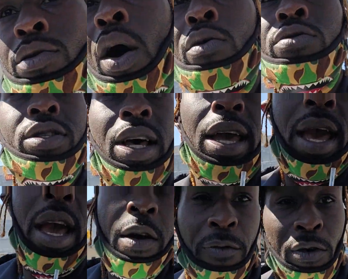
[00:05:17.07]
don't say
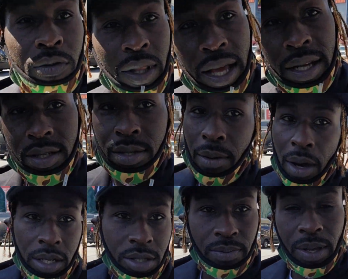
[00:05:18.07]
hateful things to
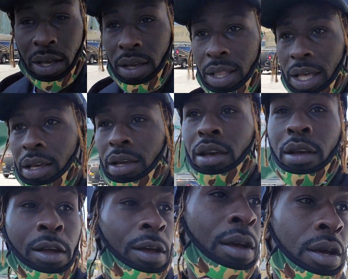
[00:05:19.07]
us, man. Like,
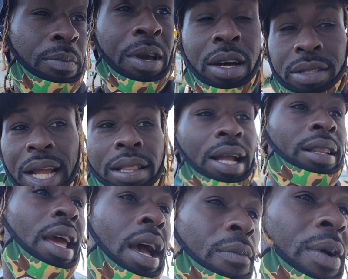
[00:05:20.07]
because they think
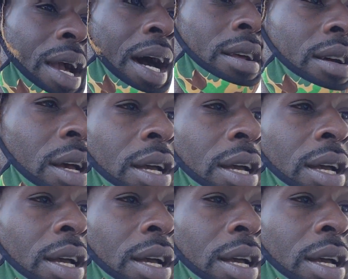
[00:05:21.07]
that we gotta